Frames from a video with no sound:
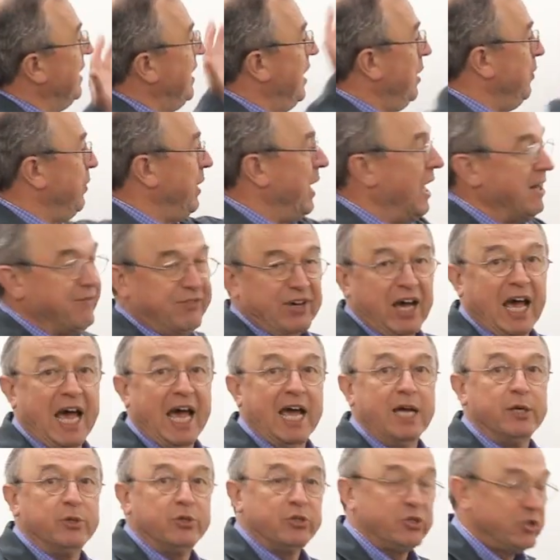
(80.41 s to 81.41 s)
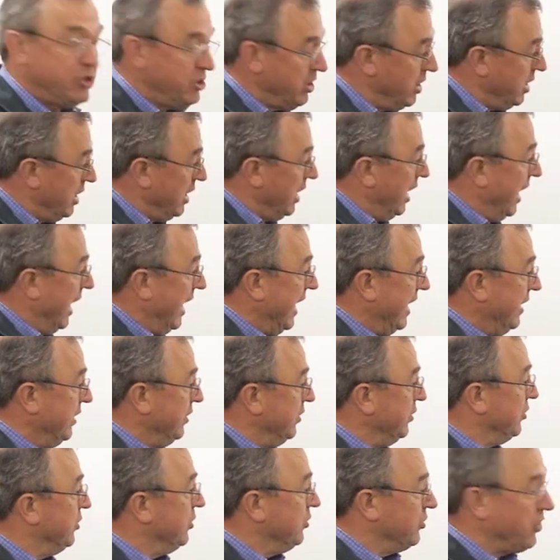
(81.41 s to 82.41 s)
Here we have a house
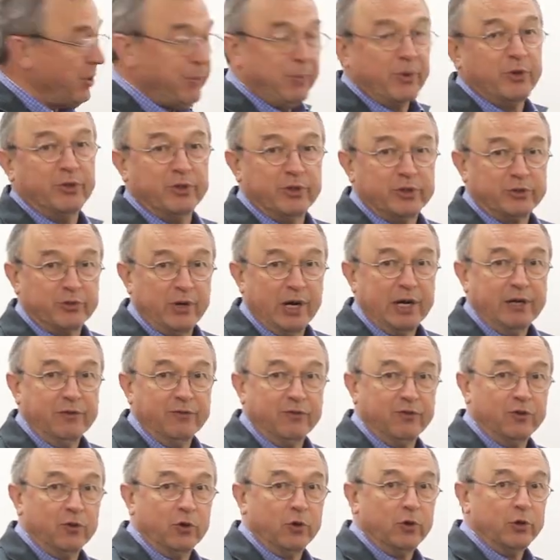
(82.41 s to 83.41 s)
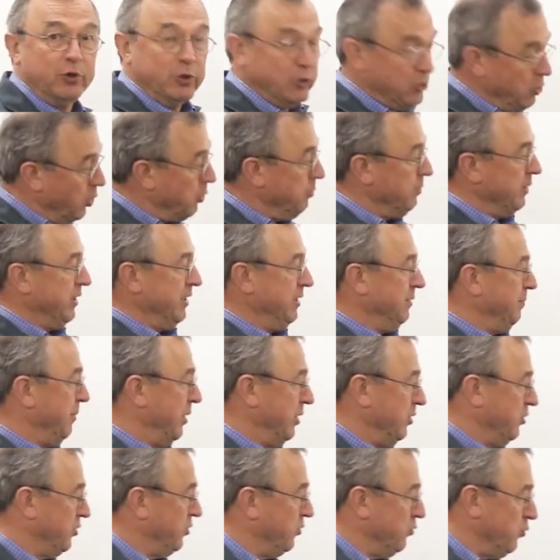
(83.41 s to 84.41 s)
and somewhere on the ground floor, normally at the
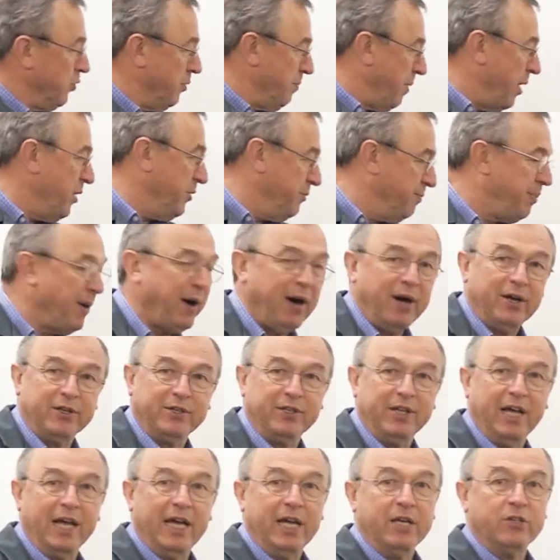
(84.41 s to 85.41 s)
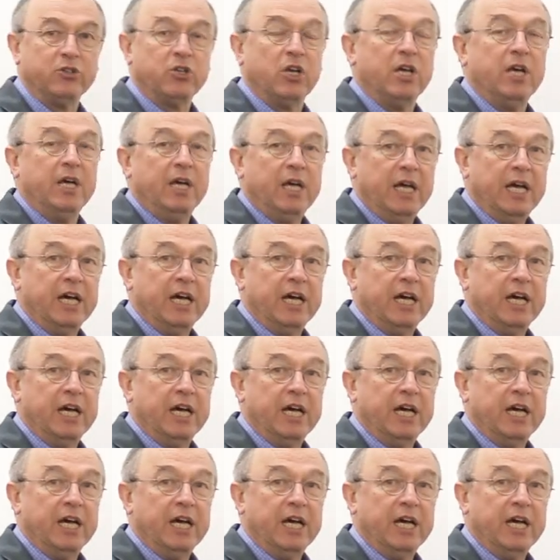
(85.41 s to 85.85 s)
most remote part of the house,